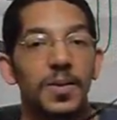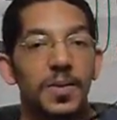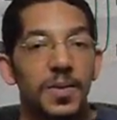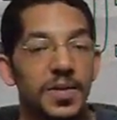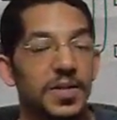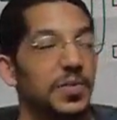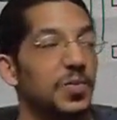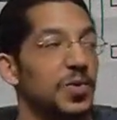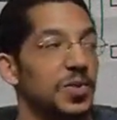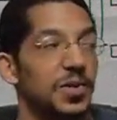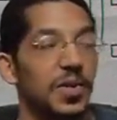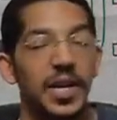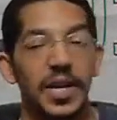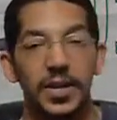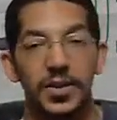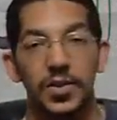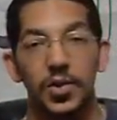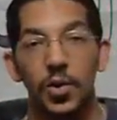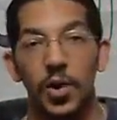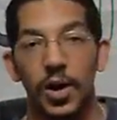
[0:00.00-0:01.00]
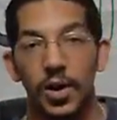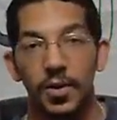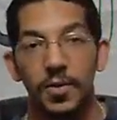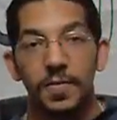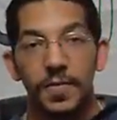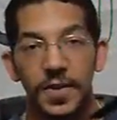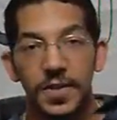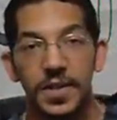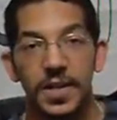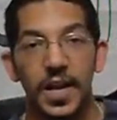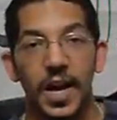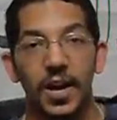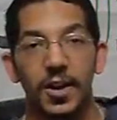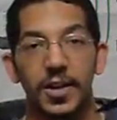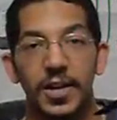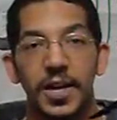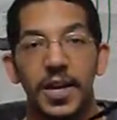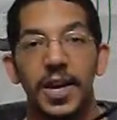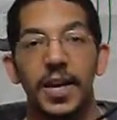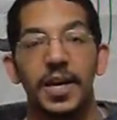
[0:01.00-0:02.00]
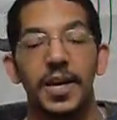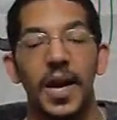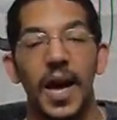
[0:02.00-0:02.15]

this was like a $250 kit.